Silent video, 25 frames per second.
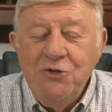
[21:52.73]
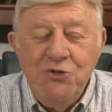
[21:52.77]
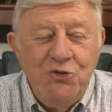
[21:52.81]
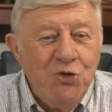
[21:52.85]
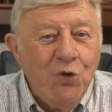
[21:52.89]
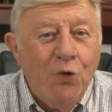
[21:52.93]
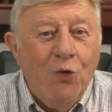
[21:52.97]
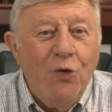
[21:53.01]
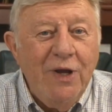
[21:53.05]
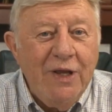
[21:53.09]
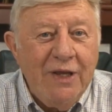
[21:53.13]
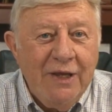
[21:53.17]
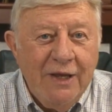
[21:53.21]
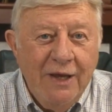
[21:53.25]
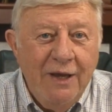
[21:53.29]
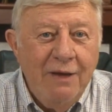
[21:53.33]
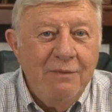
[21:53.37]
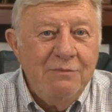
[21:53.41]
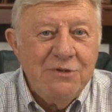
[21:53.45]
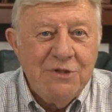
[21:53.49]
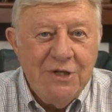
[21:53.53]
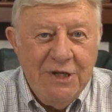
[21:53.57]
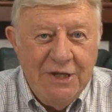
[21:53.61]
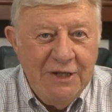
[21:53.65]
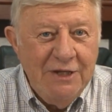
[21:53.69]
Joy
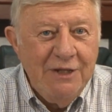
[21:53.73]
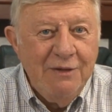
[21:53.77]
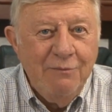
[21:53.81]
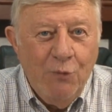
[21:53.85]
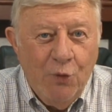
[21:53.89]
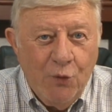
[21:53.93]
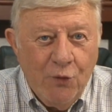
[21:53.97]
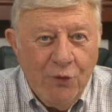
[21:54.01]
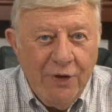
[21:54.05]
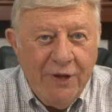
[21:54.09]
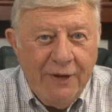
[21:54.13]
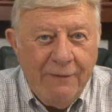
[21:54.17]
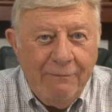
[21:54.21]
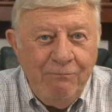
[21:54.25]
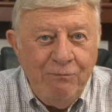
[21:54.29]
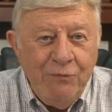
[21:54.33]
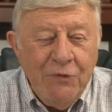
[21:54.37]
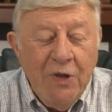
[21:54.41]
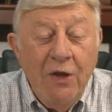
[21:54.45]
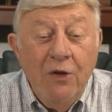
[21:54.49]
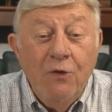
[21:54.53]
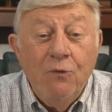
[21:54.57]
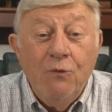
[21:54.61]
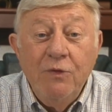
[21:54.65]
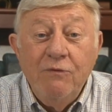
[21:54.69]
comes in the morning.
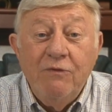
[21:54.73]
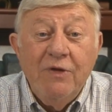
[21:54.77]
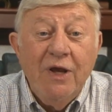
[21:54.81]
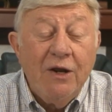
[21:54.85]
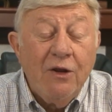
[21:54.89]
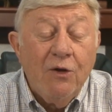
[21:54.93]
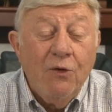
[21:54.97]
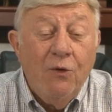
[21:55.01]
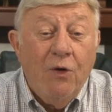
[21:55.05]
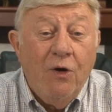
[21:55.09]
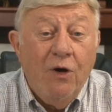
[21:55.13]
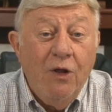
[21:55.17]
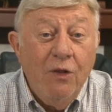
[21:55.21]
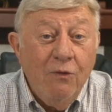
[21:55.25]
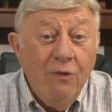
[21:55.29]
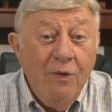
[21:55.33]
We've got to go all